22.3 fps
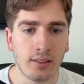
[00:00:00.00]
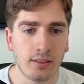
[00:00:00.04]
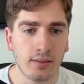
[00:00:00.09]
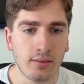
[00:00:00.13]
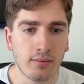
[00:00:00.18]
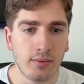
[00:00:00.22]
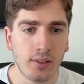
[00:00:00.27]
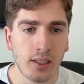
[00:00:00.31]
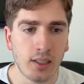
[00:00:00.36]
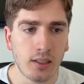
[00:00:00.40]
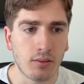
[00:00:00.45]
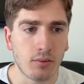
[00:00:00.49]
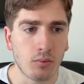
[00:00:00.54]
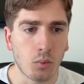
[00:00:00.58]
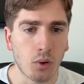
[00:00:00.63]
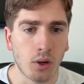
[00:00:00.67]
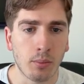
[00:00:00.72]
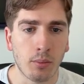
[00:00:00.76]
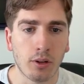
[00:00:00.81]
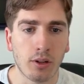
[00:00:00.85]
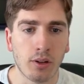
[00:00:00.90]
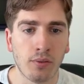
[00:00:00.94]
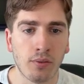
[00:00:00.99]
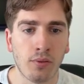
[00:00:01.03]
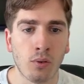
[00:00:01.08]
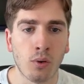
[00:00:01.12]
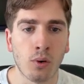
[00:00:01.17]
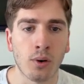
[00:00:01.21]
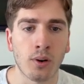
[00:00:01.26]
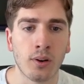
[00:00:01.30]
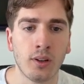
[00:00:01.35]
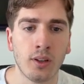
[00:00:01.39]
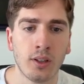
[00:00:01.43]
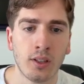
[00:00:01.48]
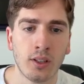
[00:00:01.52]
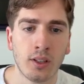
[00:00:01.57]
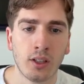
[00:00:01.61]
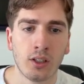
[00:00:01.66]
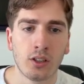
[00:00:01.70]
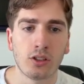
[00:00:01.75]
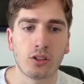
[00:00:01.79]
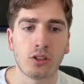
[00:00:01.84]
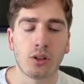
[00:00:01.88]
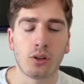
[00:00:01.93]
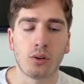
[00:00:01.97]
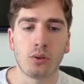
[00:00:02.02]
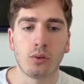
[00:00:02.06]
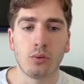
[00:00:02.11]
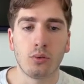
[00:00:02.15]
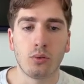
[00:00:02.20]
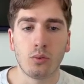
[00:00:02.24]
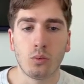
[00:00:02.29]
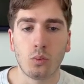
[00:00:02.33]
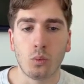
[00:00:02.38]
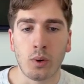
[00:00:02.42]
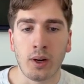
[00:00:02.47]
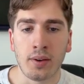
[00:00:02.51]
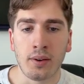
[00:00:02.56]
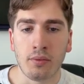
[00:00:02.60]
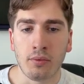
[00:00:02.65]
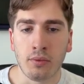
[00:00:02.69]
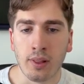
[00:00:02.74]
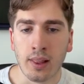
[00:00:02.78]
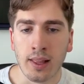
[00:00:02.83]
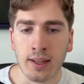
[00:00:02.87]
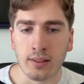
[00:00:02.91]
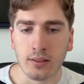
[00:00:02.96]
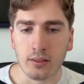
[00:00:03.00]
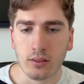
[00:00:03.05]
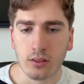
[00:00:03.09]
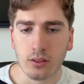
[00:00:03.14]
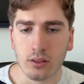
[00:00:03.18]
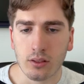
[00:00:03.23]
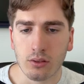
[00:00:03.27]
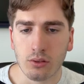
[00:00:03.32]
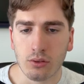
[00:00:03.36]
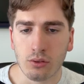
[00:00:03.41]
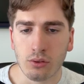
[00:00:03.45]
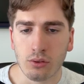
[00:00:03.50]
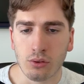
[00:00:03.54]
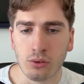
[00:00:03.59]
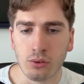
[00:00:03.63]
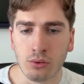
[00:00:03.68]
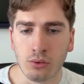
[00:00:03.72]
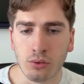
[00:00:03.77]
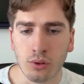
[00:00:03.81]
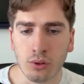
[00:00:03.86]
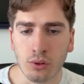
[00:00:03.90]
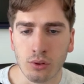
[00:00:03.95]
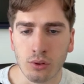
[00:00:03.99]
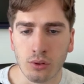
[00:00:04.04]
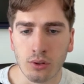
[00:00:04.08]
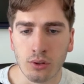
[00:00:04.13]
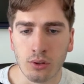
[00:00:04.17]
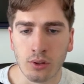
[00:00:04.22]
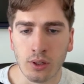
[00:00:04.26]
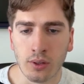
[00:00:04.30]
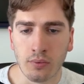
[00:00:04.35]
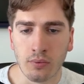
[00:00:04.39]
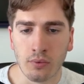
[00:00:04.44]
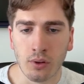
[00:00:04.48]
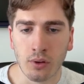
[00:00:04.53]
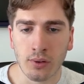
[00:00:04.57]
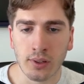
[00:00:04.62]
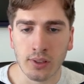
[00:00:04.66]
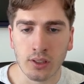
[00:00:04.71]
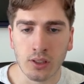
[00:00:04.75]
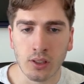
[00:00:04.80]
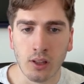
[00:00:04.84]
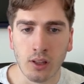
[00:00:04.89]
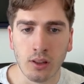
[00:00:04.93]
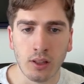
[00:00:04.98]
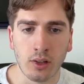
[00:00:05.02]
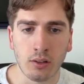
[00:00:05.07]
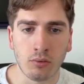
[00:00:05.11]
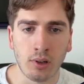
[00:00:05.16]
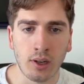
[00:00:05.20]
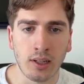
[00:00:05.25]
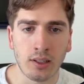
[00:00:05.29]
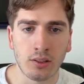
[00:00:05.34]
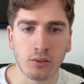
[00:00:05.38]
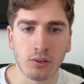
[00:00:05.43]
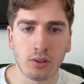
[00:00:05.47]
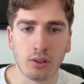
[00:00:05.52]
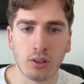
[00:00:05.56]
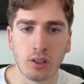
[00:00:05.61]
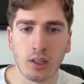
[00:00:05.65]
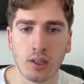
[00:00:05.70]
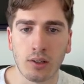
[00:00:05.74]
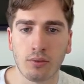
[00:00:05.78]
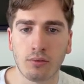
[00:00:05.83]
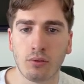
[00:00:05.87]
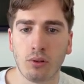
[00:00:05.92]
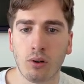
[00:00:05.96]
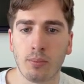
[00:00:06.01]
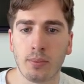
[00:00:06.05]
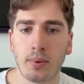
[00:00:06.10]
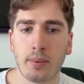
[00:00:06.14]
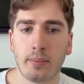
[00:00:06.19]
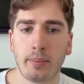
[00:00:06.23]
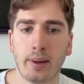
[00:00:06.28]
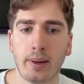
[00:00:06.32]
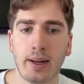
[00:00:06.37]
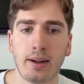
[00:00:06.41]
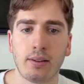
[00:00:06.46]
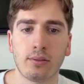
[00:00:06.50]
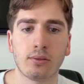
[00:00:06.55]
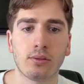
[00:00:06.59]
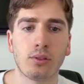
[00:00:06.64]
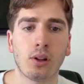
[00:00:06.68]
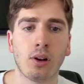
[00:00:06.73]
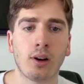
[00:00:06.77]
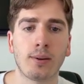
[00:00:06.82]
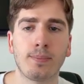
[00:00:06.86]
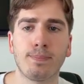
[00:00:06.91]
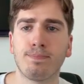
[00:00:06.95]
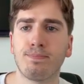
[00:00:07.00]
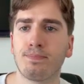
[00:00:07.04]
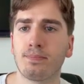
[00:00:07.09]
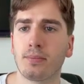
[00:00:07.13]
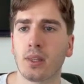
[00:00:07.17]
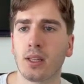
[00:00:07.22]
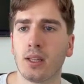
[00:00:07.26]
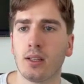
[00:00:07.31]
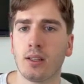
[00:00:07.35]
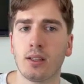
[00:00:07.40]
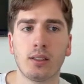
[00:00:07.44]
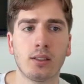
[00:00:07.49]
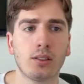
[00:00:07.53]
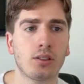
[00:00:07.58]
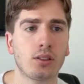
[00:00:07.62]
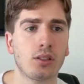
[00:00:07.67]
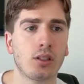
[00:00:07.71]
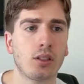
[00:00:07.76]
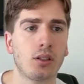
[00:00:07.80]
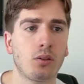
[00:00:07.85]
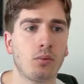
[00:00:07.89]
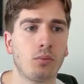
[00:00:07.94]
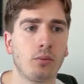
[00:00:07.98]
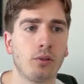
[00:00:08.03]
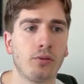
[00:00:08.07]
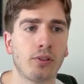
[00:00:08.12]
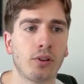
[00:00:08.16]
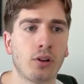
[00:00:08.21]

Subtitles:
yeah, what I'm looking for. So wait for that to occur, and for the rest, nothing really interesting from pound dollar. So moving on